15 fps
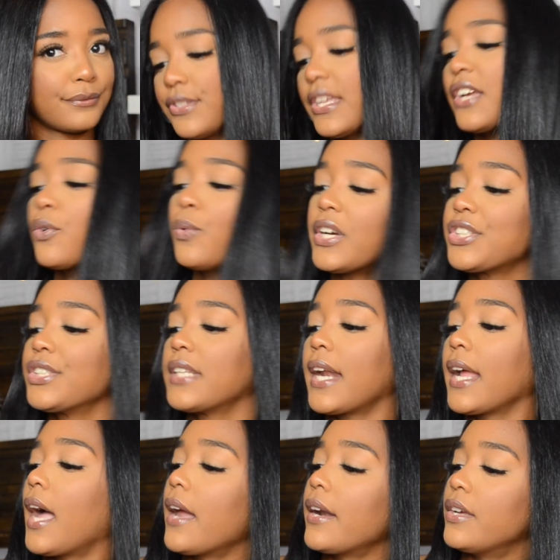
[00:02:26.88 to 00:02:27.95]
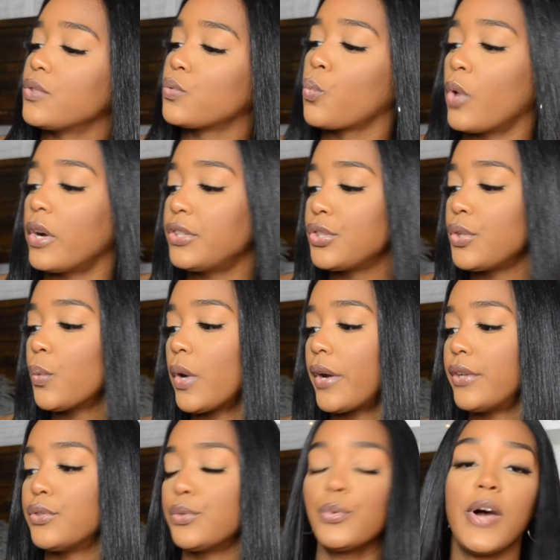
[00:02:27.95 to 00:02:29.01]
Second question that I got is, what do you
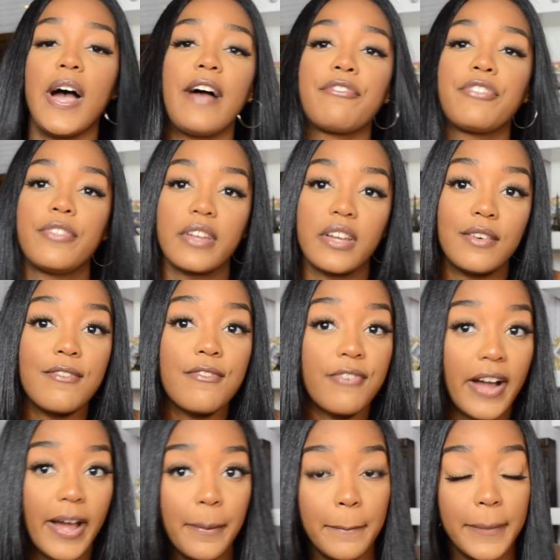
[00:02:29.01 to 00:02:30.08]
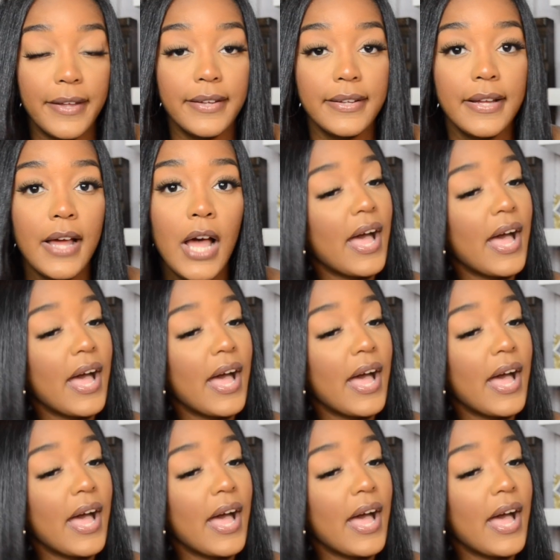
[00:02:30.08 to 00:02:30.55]
want to do after the confinement?